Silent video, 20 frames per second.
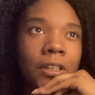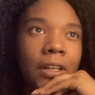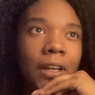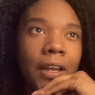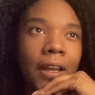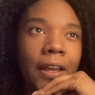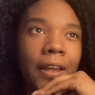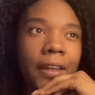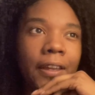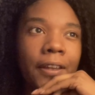
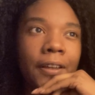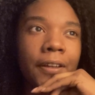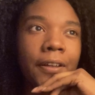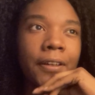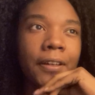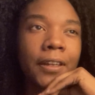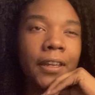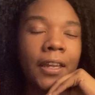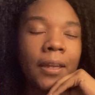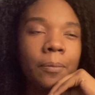
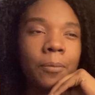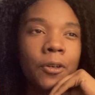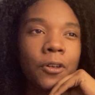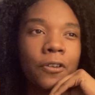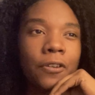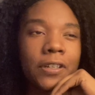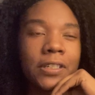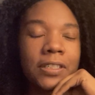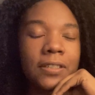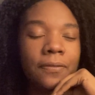I came
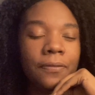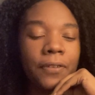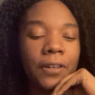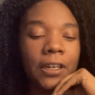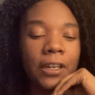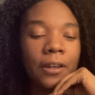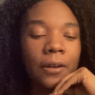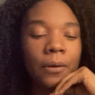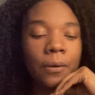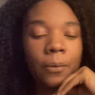across the
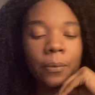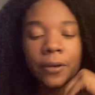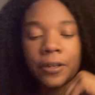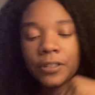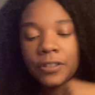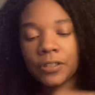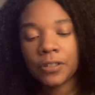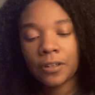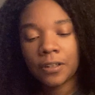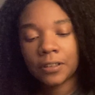video where
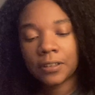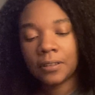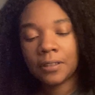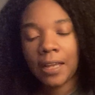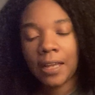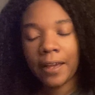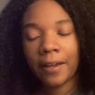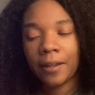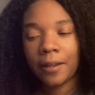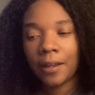
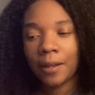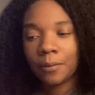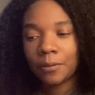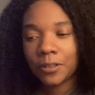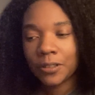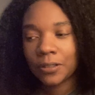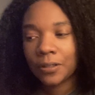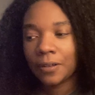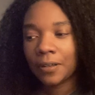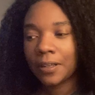I
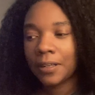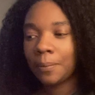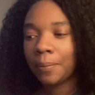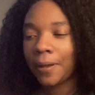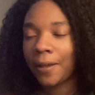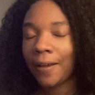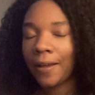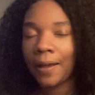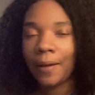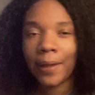was talking
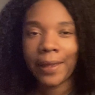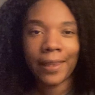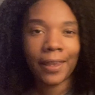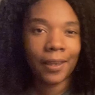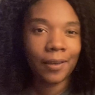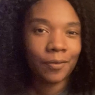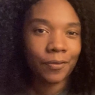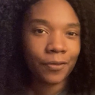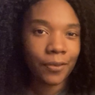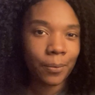about how I
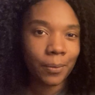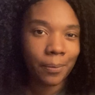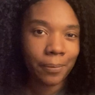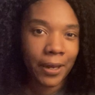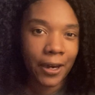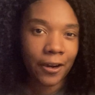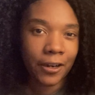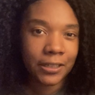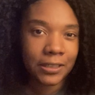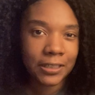came from a
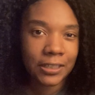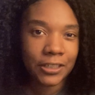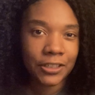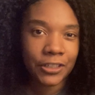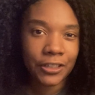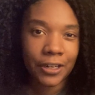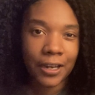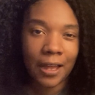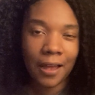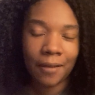
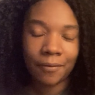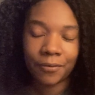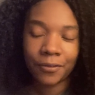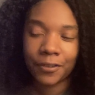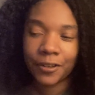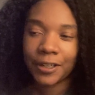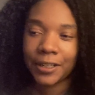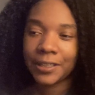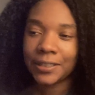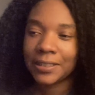parent-teacher
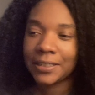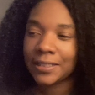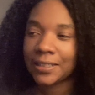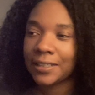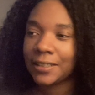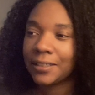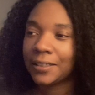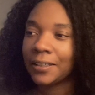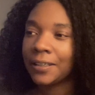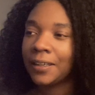conference,
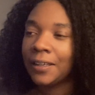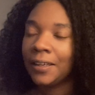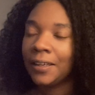and